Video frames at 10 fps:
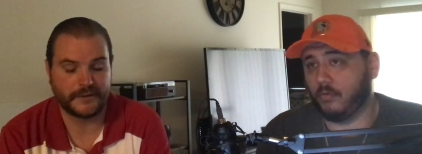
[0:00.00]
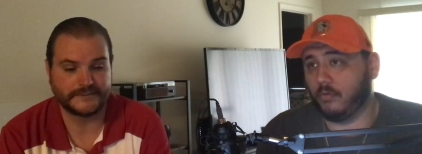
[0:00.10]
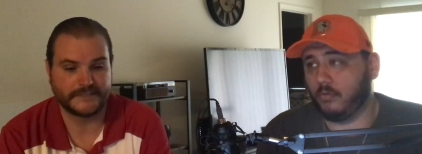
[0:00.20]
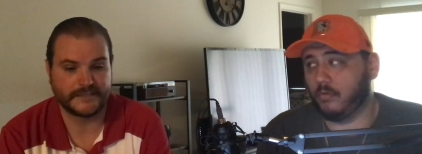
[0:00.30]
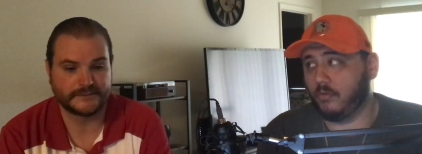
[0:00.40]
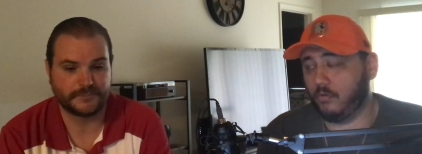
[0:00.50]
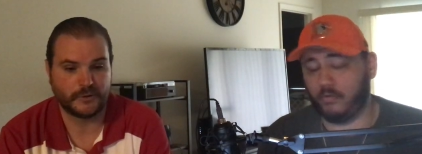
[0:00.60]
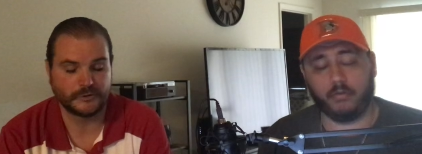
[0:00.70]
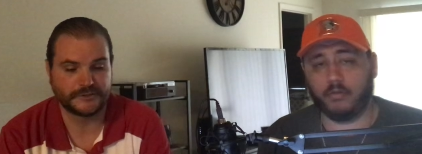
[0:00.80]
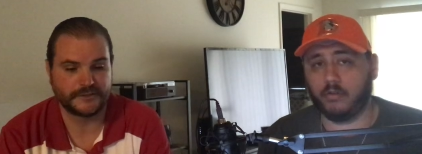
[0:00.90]
Speaker 1: but uh,
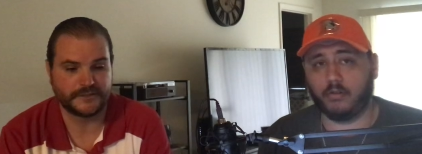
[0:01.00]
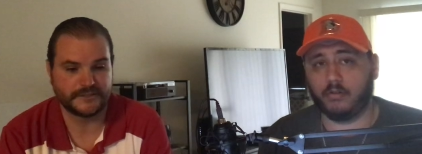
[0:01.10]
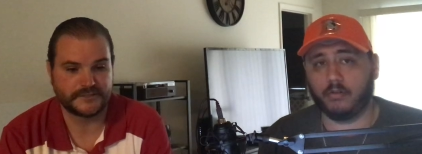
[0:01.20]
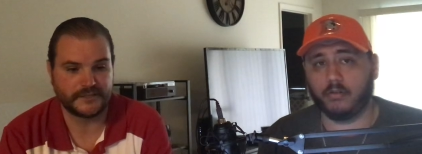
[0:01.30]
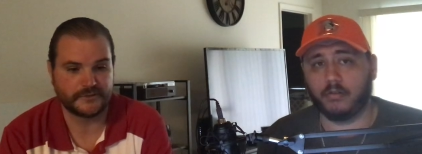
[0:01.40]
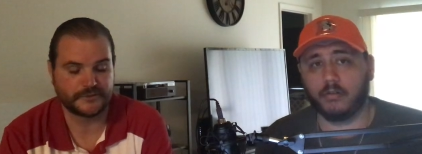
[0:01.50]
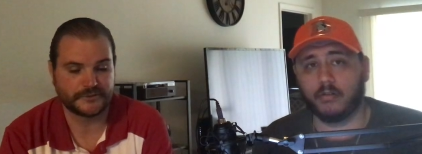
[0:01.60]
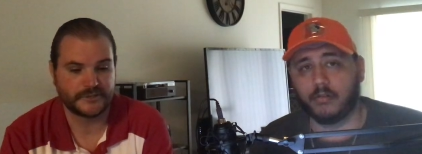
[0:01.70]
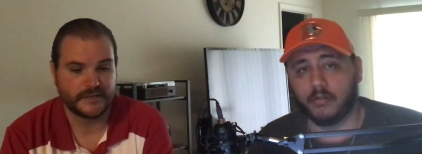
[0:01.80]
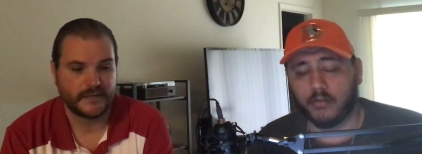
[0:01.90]
supposedly the
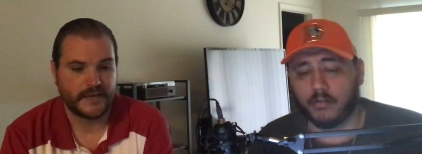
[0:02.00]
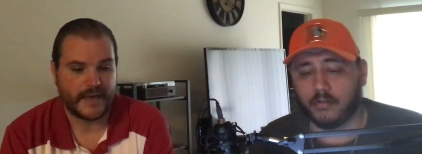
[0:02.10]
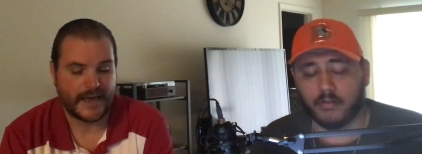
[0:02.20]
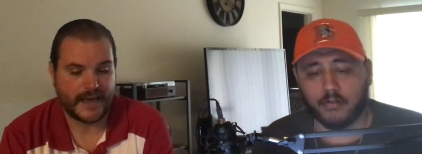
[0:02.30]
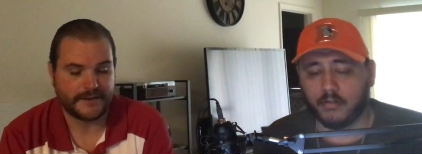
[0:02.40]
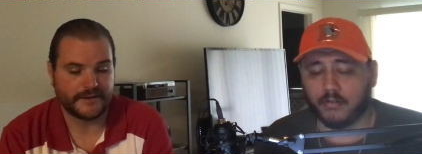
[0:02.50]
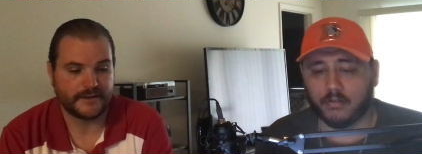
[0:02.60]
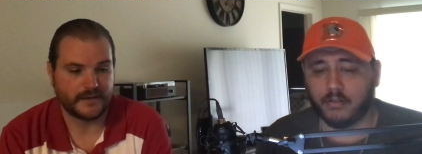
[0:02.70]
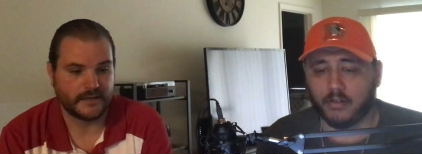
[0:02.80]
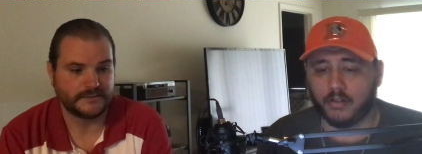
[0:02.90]
Steelers had a,
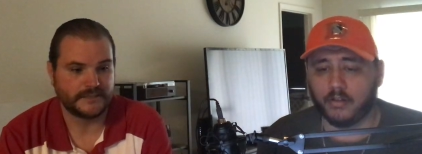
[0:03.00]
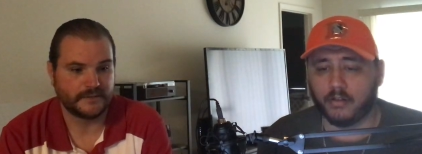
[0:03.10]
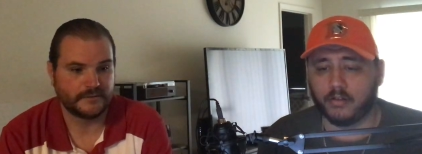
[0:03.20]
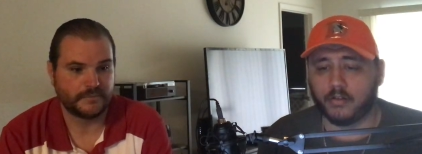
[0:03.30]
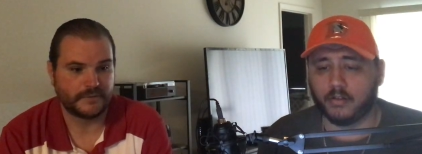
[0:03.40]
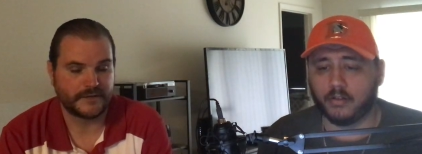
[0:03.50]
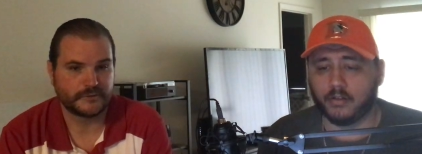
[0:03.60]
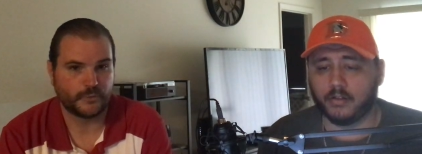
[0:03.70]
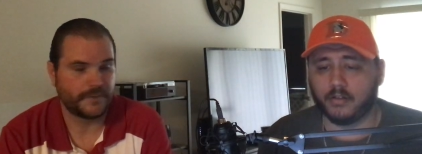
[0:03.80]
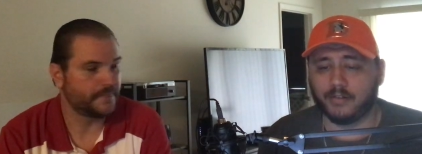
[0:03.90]
a, deal in
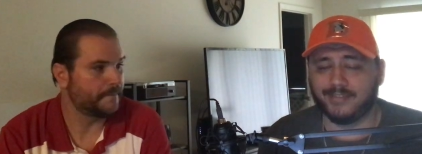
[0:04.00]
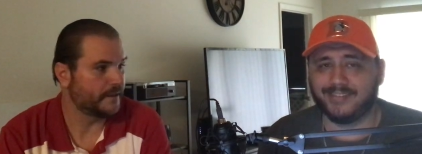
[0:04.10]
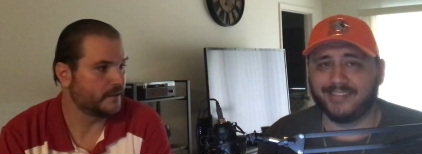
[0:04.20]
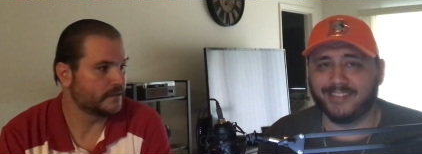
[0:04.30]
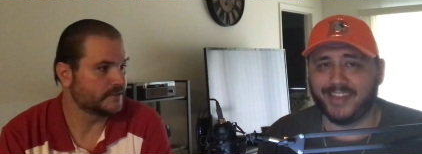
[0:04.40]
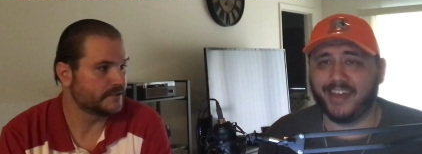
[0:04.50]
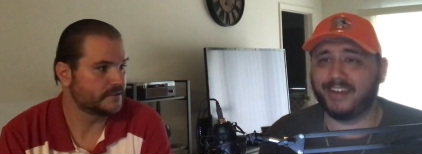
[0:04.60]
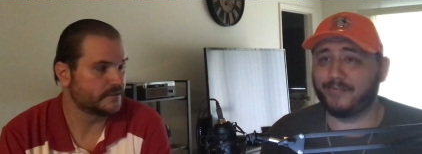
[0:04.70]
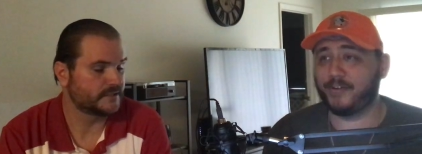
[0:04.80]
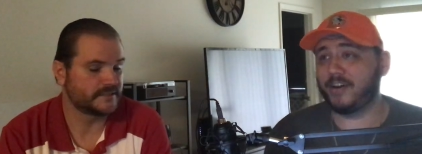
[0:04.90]
place with the Bills.
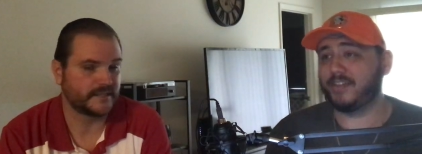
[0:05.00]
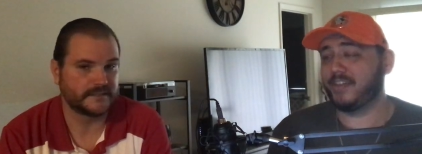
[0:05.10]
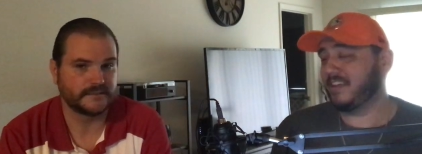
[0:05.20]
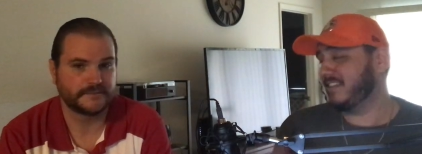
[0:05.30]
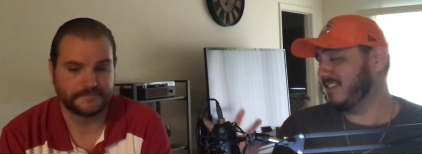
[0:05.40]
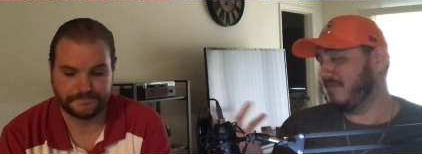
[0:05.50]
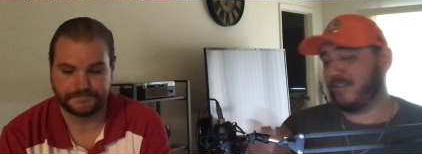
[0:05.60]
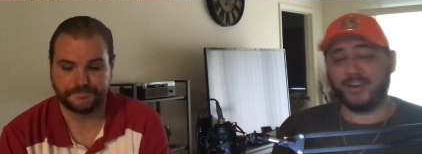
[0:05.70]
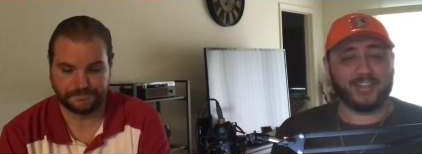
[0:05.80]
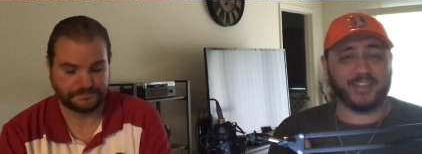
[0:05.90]
Yeah, and if you're anything,
Speaker 2: if
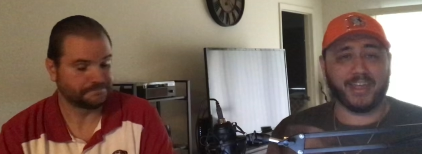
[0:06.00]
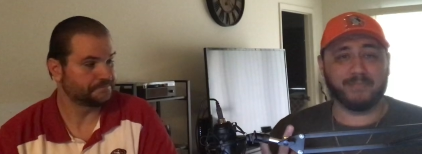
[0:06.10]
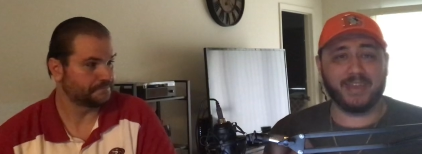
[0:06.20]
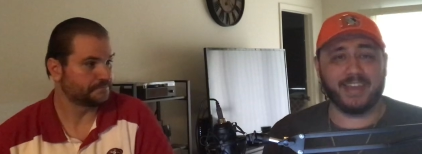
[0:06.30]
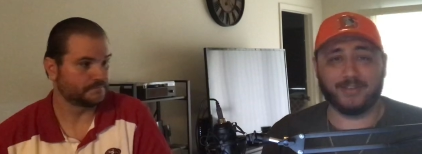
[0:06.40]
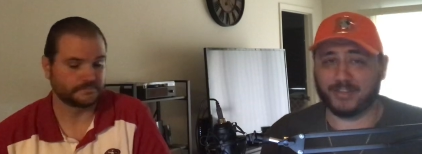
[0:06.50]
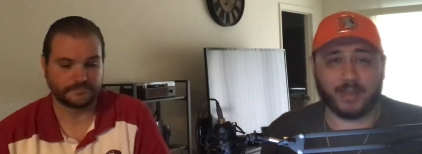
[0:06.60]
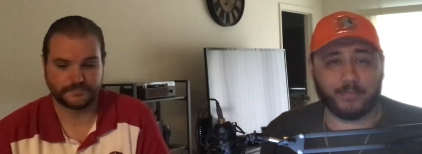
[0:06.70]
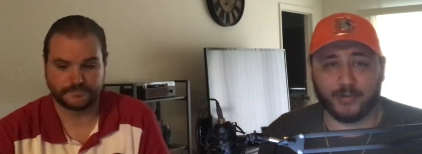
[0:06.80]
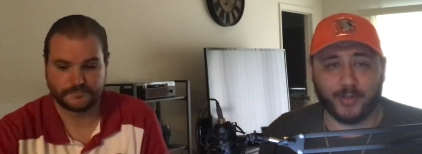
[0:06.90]
you're anything like me, you
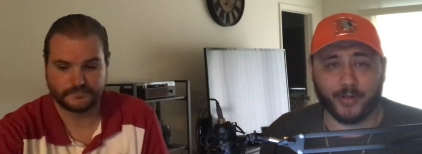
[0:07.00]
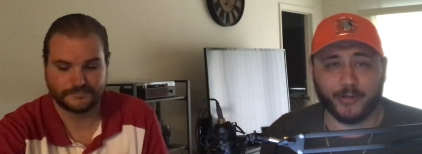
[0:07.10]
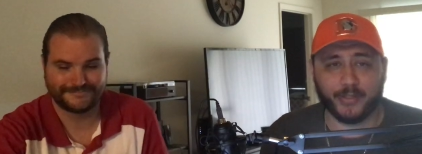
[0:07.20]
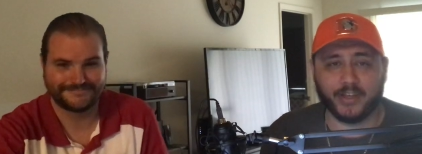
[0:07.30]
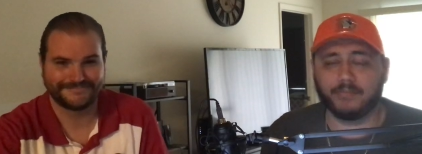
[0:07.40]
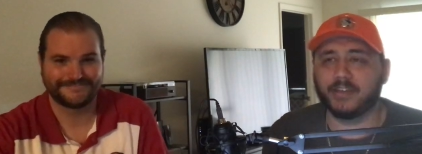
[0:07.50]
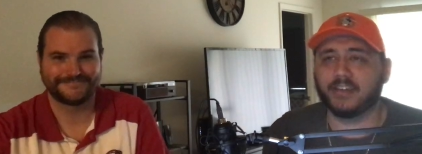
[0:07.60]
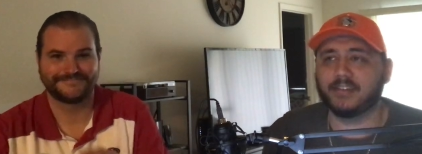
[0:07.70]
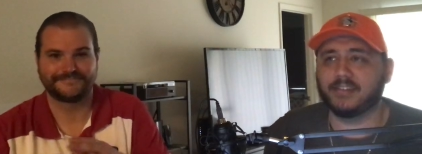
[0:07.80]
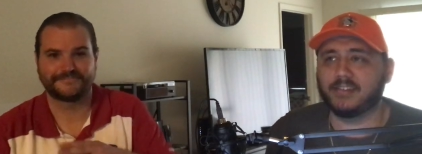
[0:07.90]
slept through the whole thing
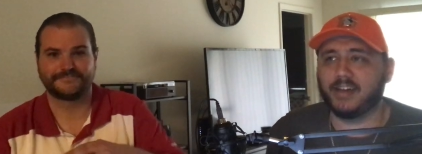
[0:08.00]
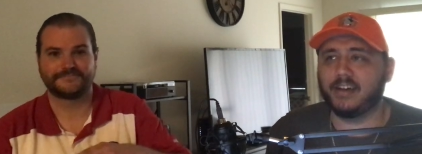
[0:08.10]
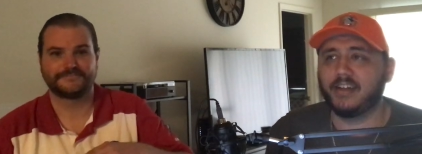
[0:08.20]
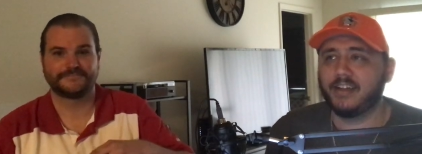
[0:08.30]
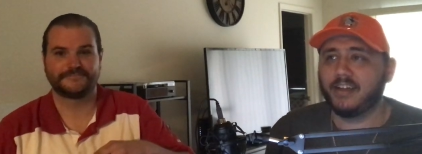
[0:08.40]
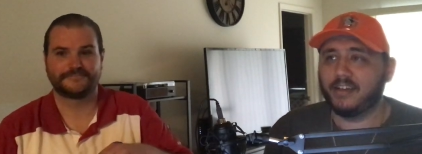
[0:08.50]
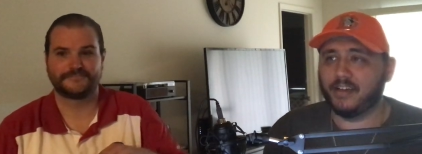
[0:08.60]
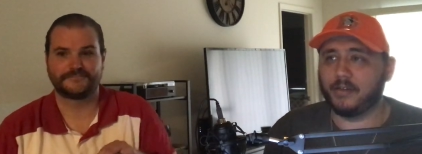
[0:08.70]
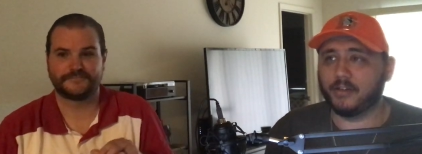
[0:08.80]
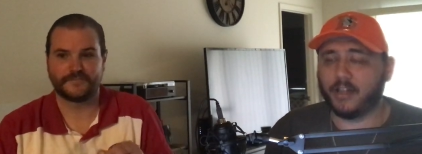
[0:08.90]
because uh,
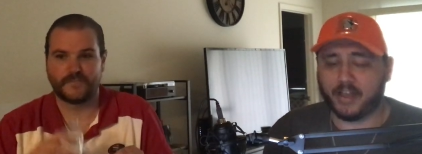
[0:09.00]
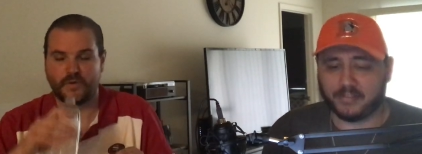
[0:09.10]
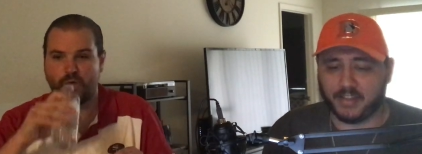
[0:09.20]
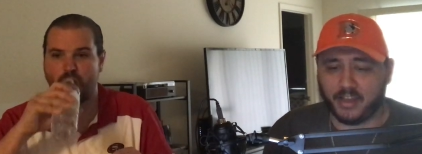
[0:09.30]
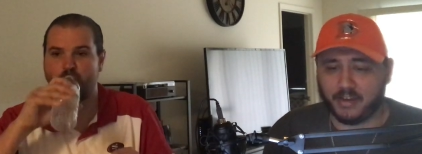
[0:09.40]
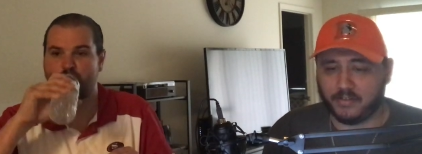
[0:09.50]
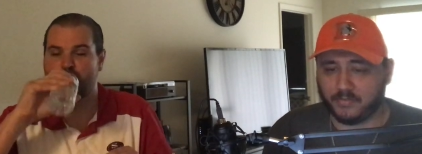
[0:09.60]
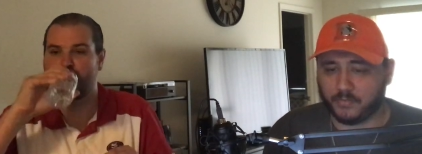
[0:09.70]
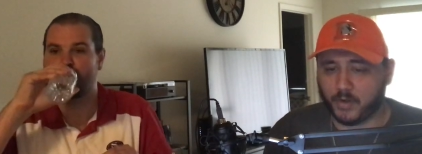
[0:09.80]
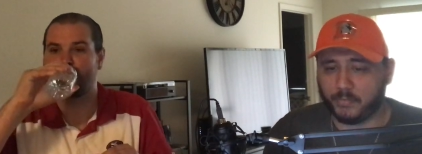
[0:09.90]
I know last night
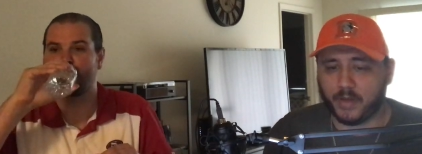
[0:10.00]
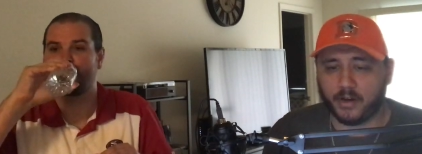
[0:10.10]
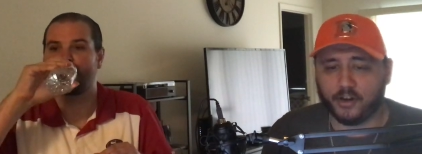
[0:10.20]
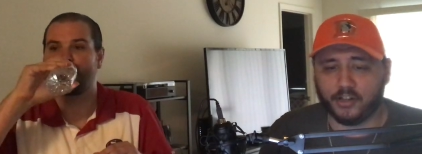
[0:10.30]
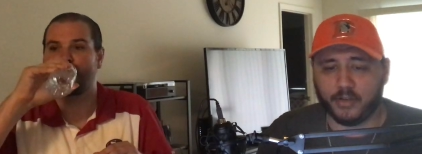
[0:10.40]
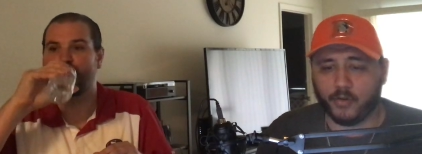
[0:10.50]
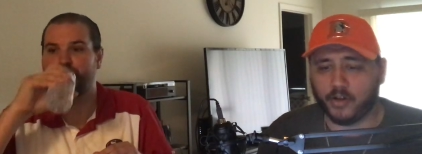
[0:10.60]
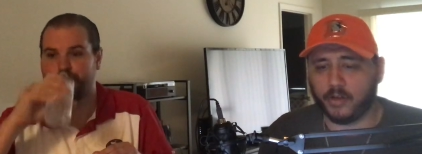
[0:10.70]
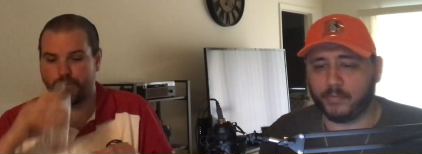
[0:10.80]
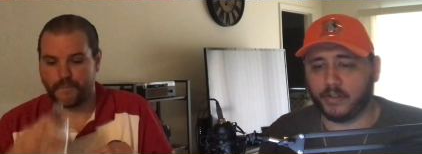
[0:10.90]
went bed early,
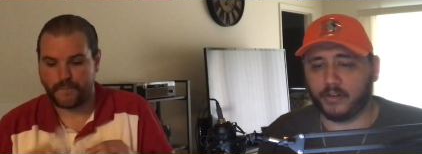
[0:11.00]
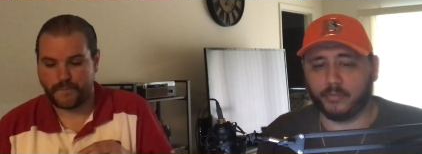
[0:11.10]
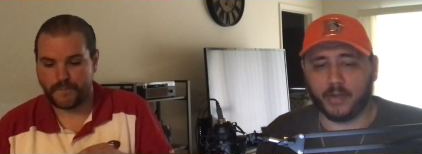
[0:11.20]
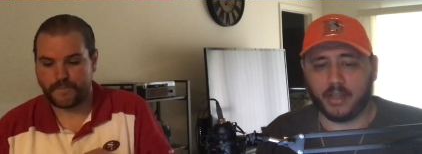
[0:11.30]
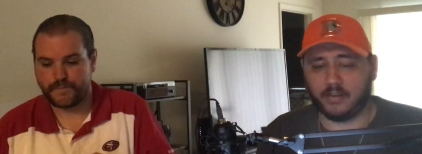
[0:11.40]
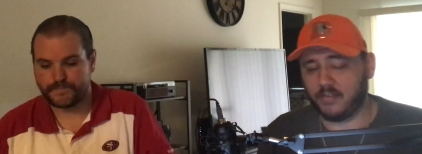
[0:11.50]
woke up a little bit,